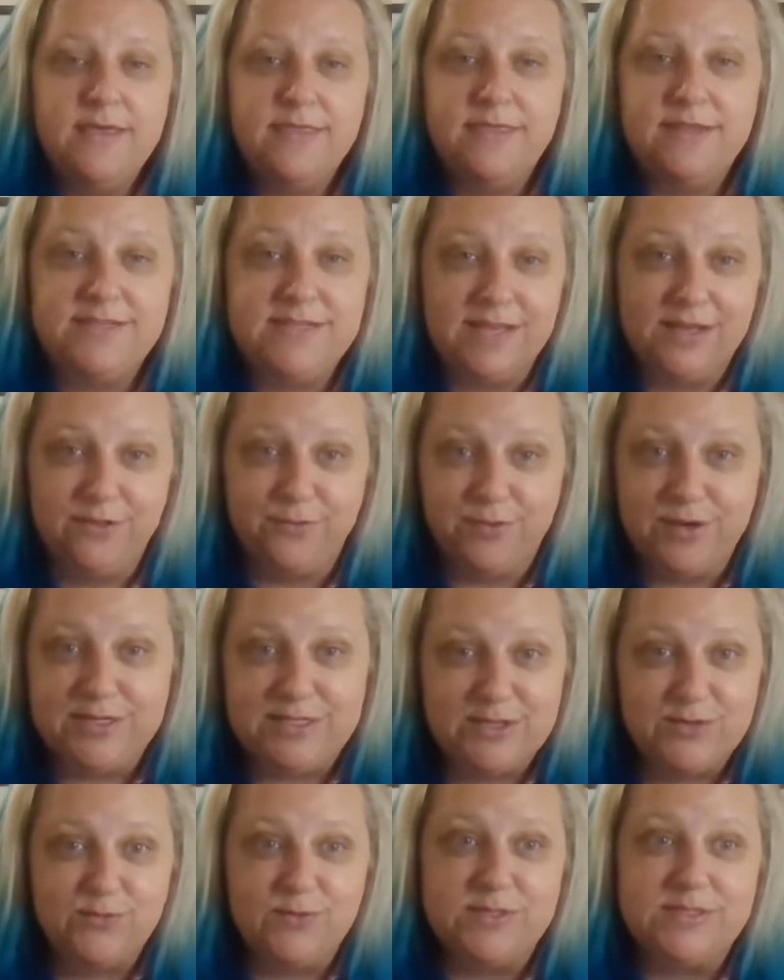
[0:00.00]
The
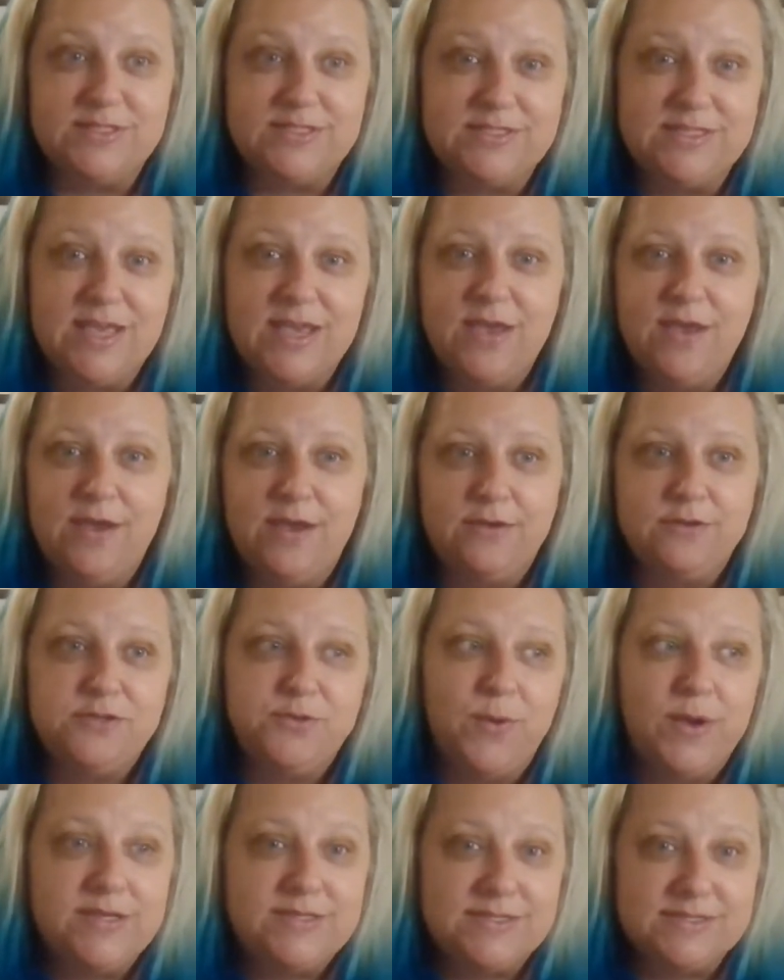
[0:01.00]
declaration was
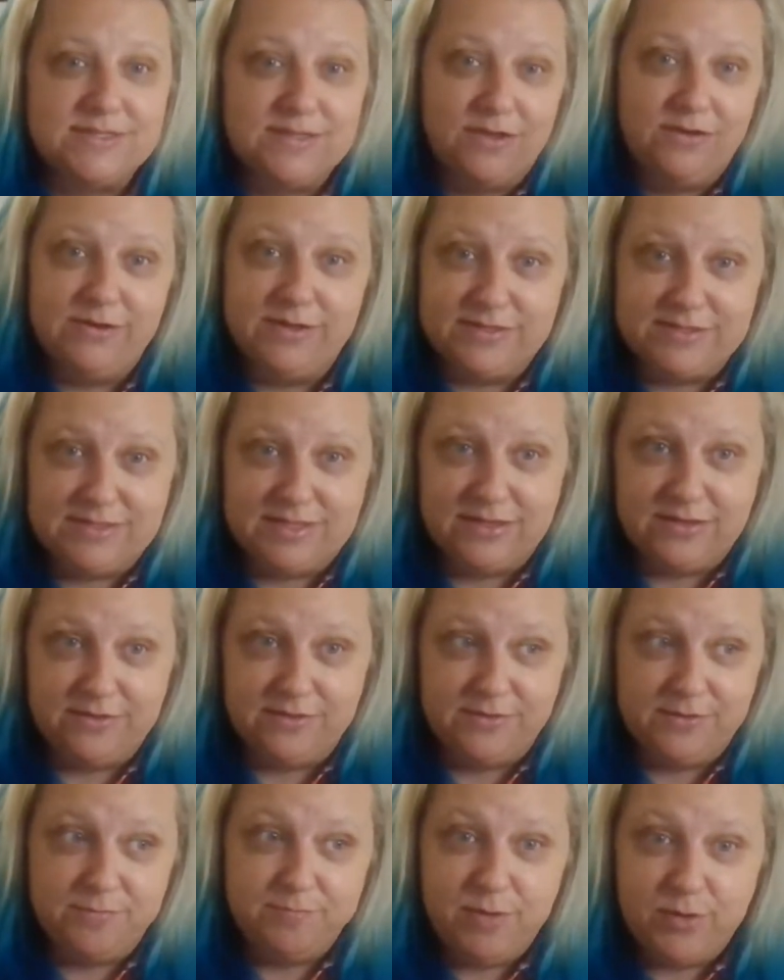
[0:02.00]
twice as long as
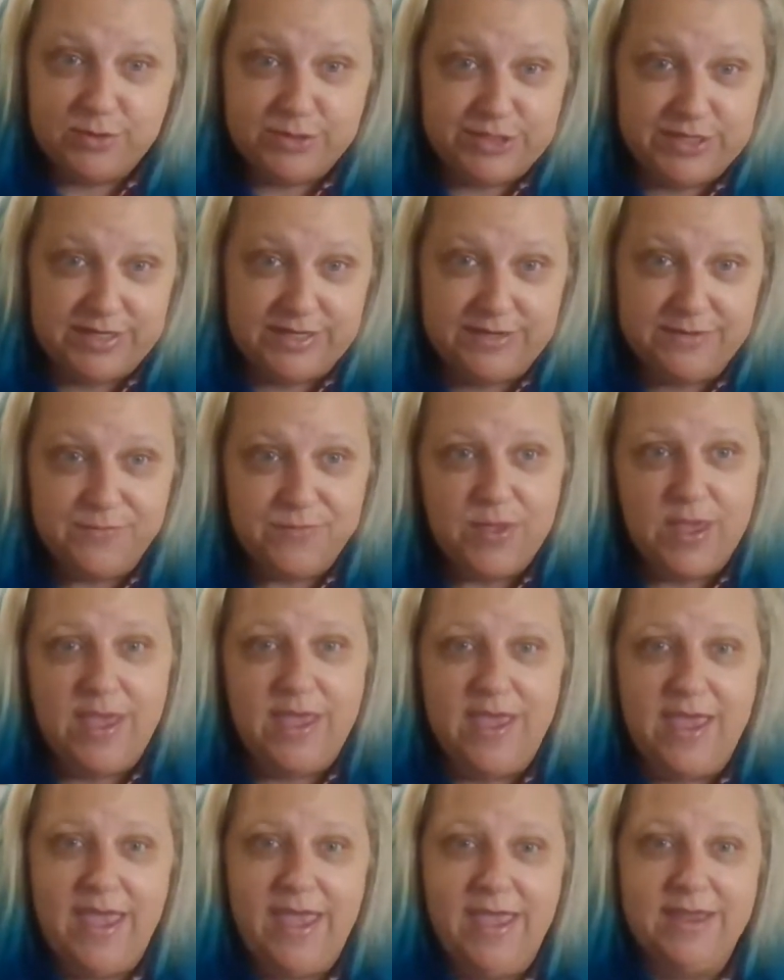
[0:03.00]
the motion,
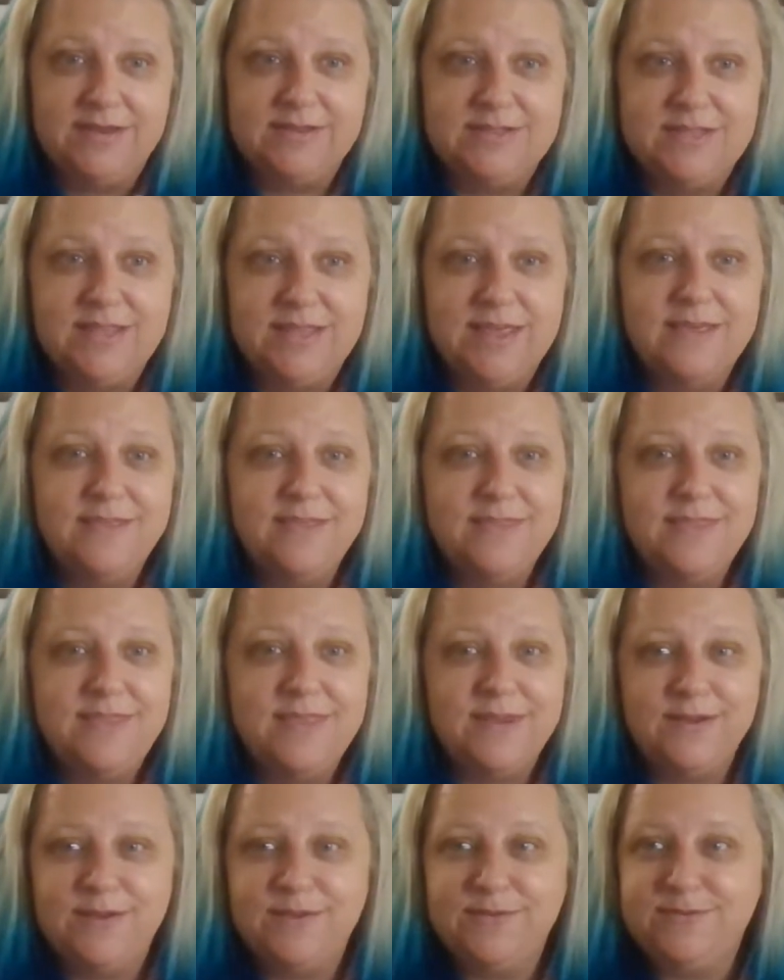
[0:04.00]
and
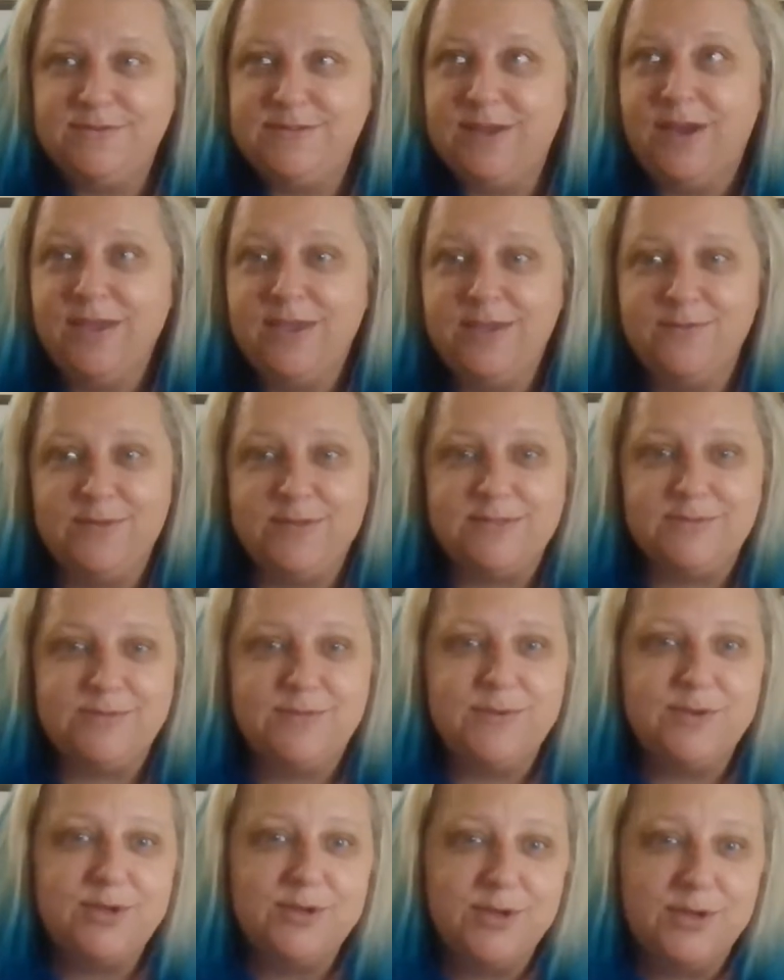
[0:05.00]
the
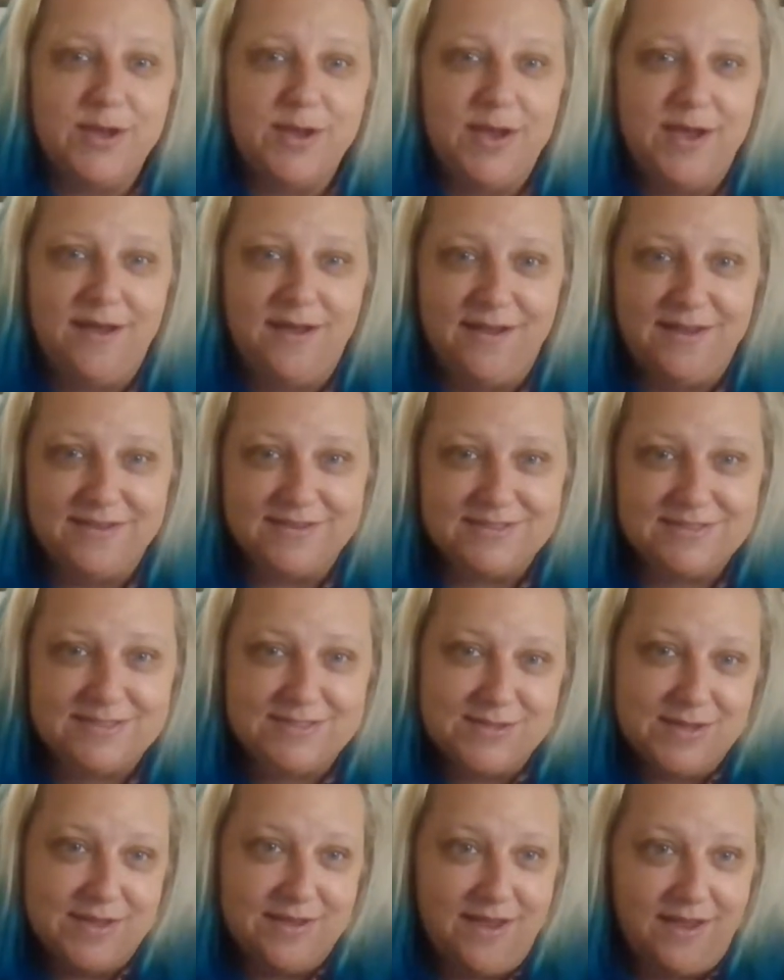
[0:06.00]
documents
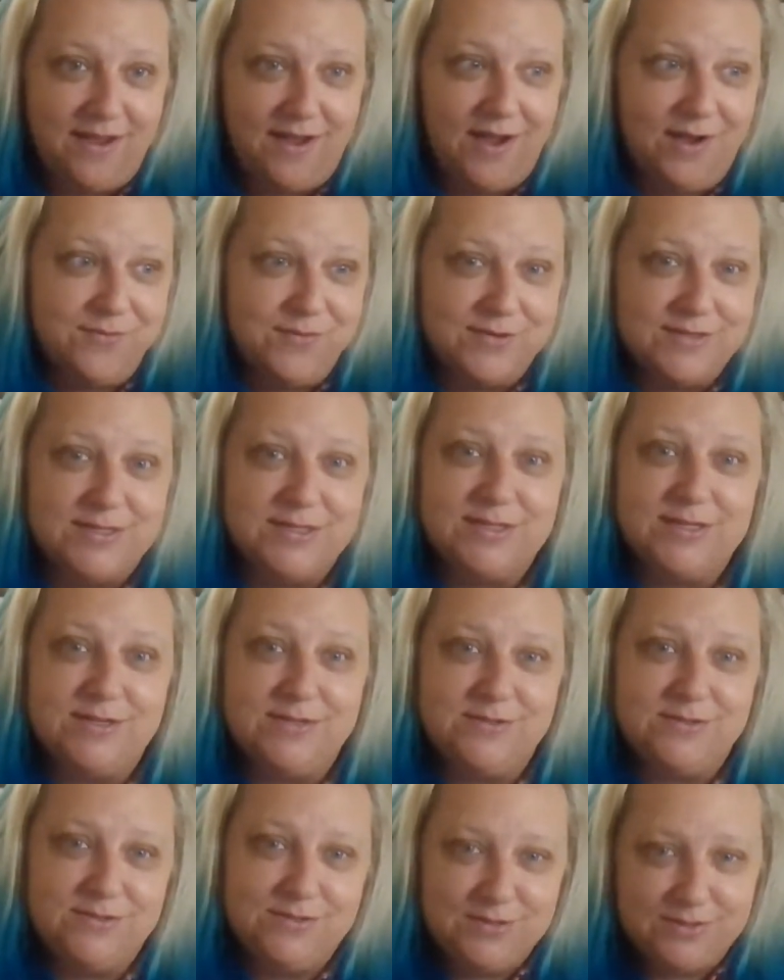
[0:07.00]
offered to
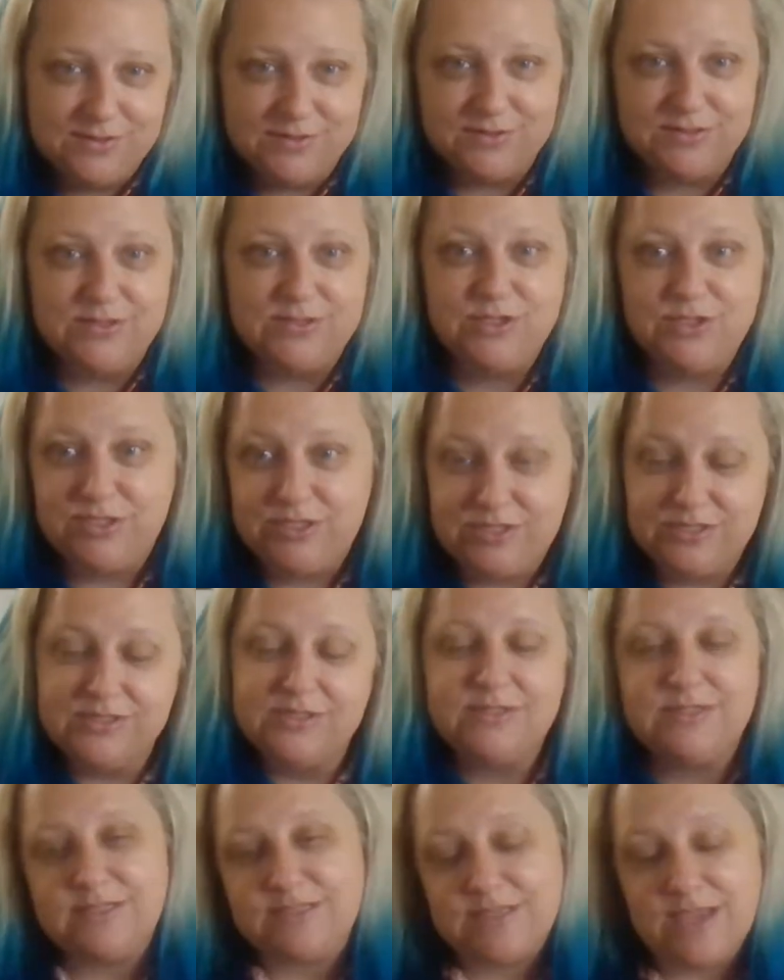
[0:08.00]
the
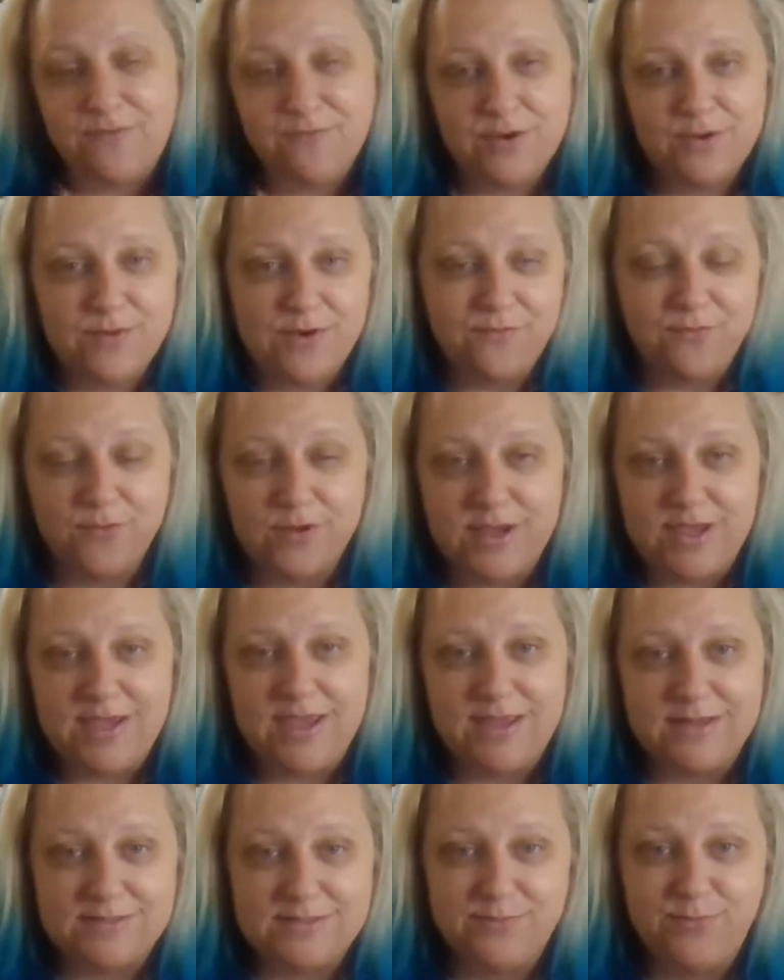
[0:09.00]
discovery referee
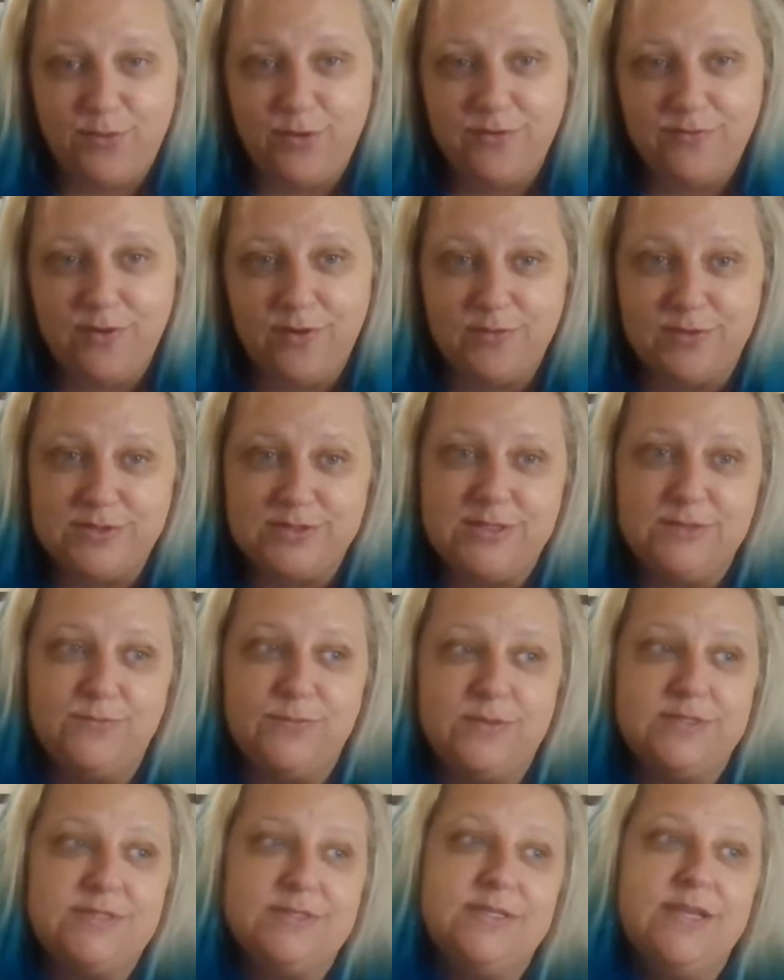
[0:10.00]
in support of our motion
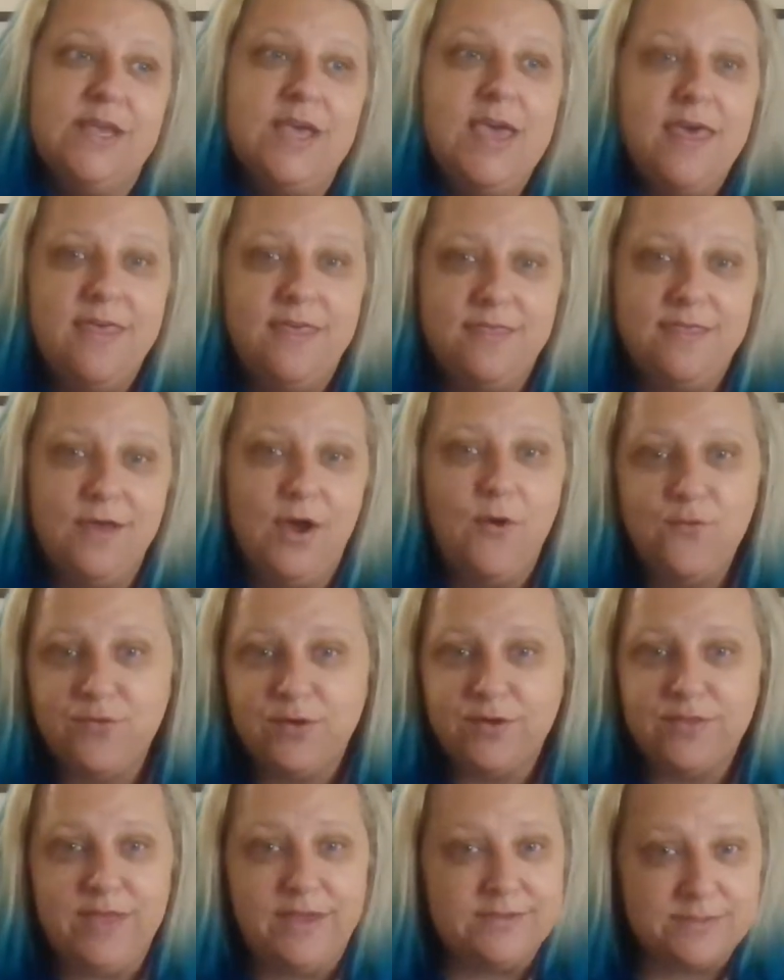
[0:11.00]
was
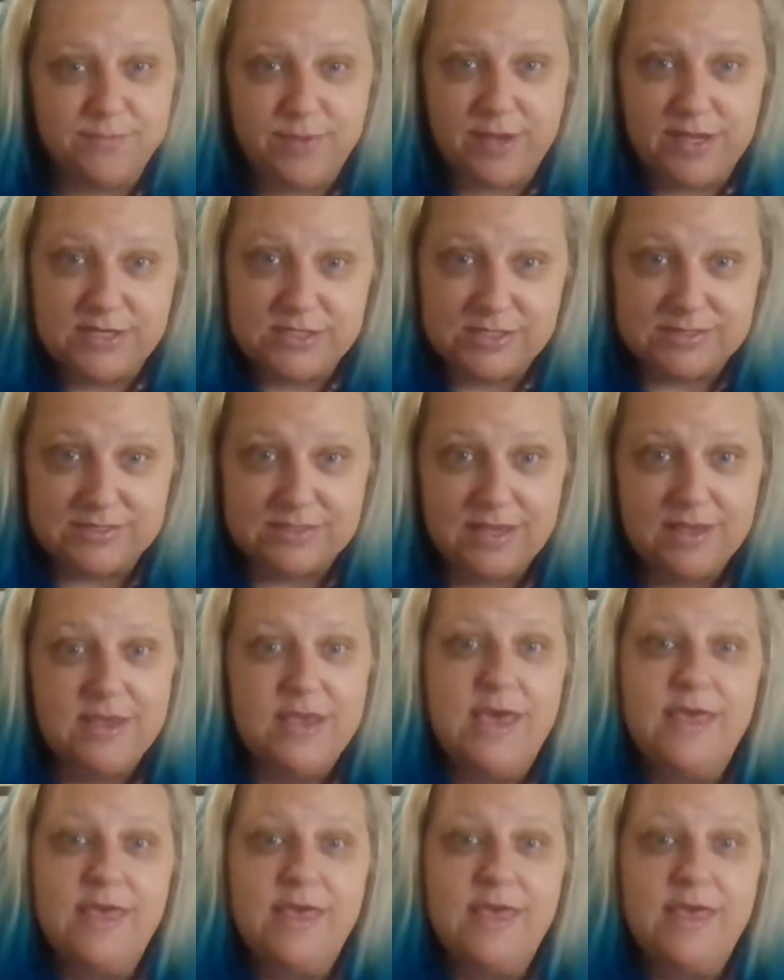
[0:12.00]
over 1,000 pages.